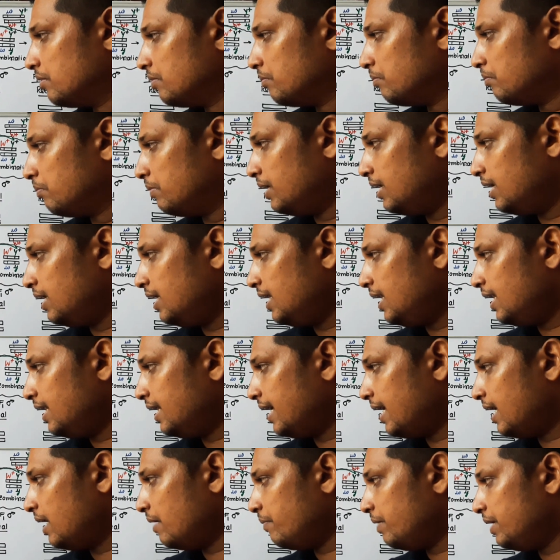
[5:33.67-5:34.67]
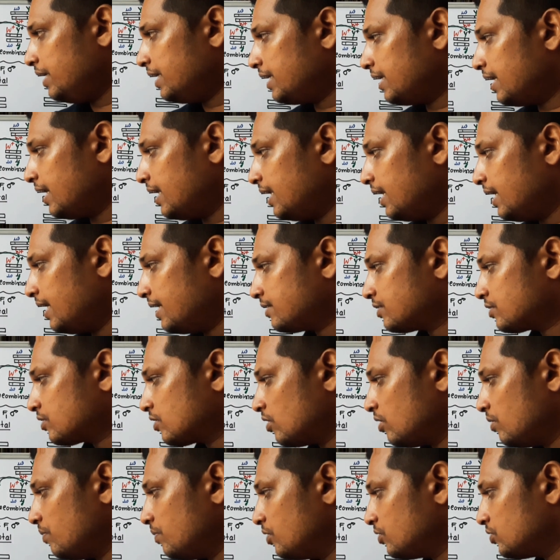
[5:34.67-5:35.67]
Male gamete carrying X
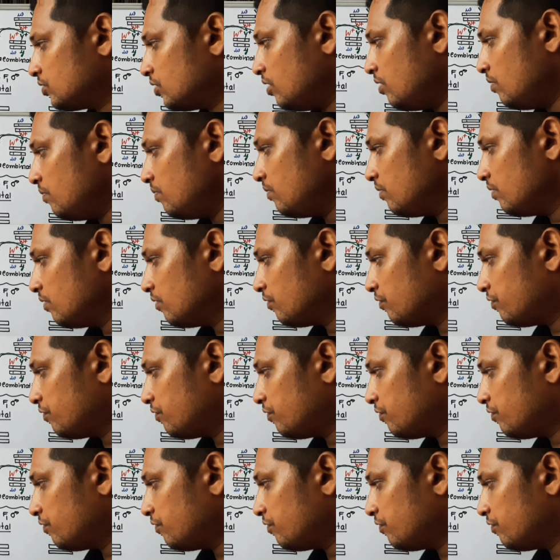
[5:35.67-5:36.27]
chromosome